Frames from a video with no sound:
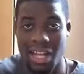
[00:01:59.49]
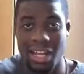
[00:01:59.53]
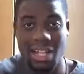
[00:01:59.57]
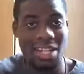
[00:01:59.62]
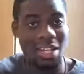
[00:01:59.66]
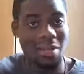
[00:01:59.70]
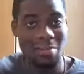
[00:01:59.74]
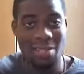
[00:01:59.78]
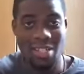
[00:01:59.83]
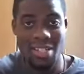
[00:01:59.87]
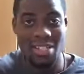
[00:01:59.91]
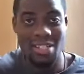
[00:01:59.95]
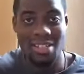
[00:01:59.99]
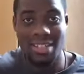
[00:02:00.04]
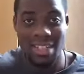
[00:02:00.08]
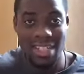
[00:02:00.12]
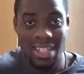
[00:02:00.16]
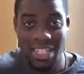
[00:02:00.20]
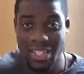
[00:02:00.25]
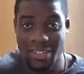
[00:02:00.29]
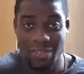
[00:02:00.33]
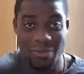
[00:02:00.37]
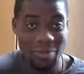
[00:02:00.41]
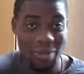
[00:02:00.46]
Let me just
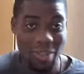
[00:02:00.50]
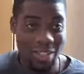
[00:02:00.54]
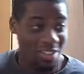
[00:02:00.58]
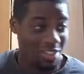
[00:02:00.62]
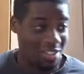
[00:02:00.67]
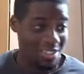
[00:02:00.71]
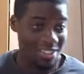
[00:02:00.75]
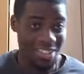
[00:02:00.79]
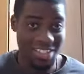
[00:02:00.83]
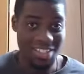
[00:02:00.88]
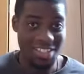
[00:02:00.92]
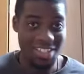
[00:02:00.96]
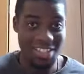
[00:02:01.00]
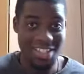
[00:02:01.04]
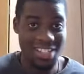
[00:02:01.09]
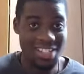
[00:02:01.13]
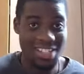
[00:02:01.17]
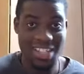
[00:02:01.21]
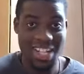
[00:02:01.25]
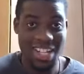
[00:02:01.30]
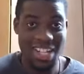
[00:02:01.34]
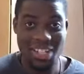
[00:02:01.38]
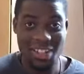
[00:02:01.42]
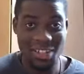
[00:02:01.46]
leave because
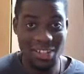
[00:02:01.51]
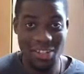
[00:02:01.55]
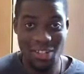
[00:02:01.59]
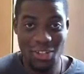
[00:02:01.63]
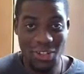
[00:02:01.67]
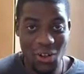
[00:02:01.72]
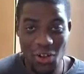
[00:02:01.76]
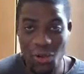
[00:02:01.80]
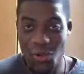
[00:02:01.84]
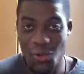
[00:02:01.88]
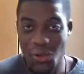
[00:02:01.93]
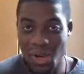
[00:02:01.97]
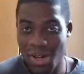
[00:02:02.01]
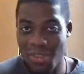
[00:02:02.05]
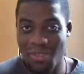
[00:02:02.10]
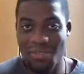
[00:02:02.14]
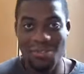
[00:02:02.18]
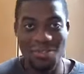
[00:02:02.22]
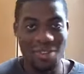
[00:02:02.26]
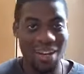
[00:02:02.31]
this shit ain't gonna go well,